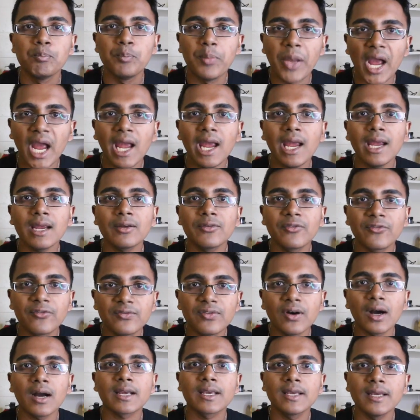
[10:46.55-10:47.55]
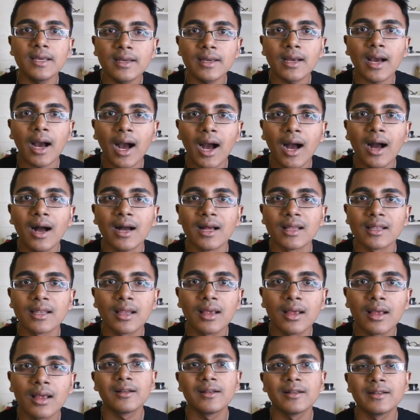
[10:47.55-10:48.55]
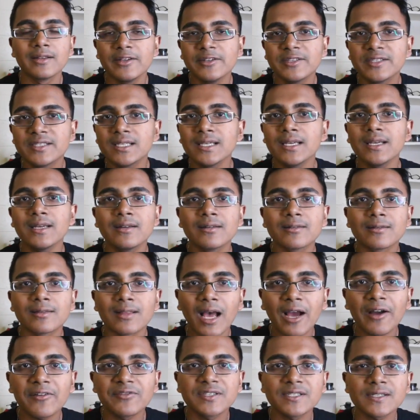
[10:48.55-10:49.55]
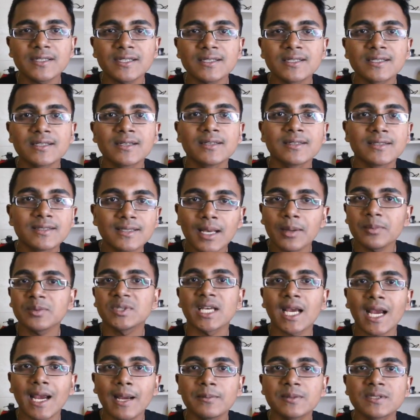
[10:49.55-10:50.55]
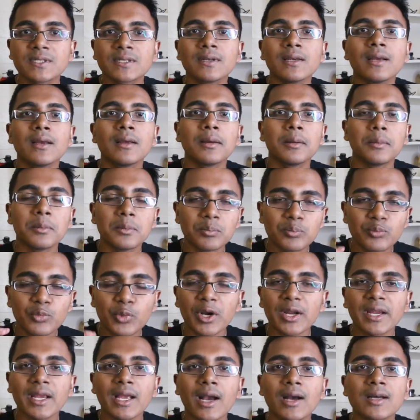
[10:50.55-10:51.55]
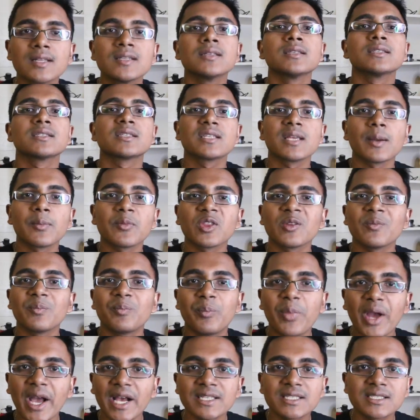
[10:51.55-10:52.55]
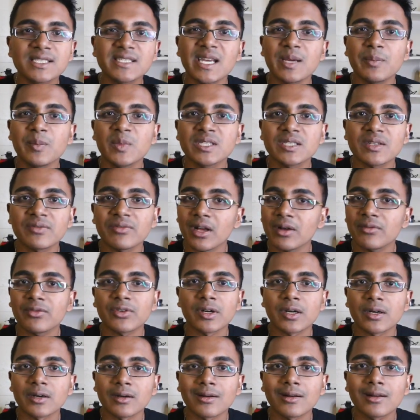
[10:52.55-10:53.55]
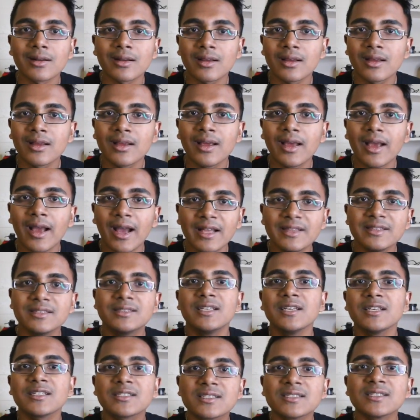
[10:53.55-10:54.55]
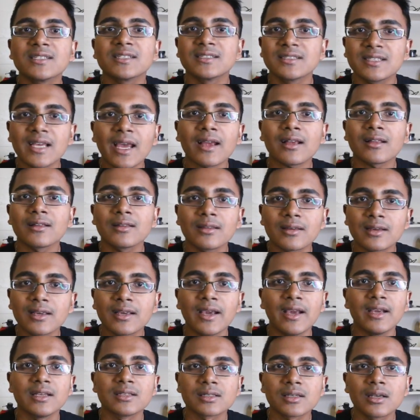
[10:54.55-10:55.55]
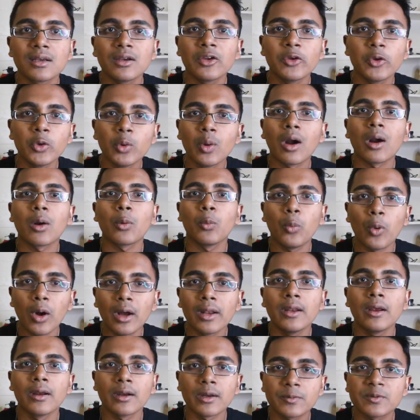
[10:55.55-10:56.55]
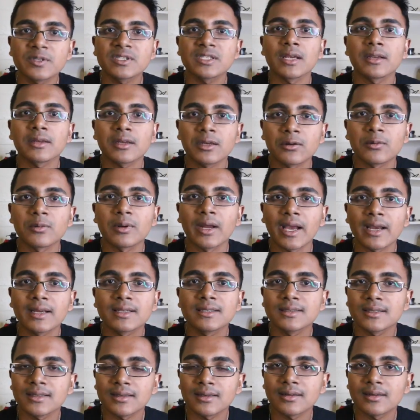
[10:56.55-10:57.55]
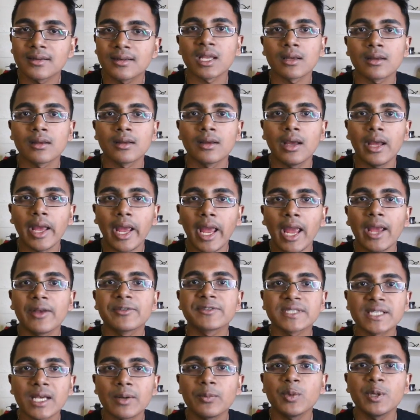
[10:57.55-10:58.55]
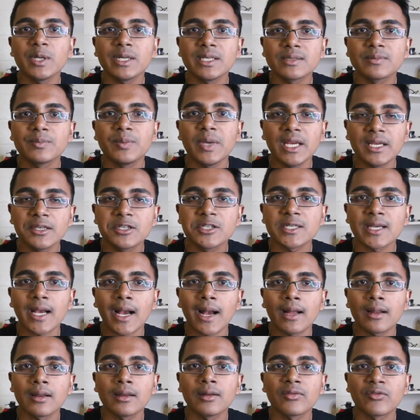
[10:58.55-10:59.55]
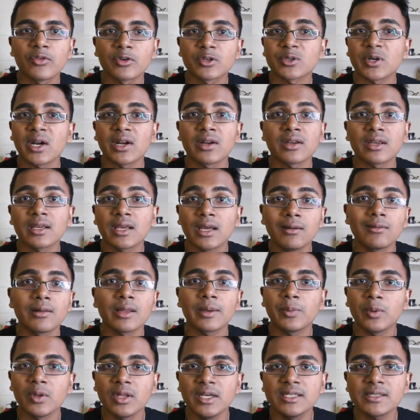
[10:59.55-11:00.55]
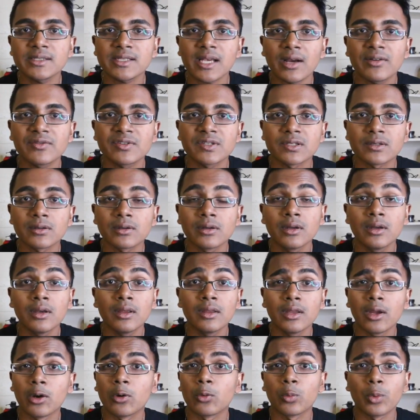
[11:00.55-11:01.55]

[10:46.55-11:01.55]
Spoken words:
Bang fucking on. You see, leftists sometimes bring out some of the best statements I've ever heard. And this is exactly the case. You are 100% correct. If someone is being shot for trying to kill a police officer, they're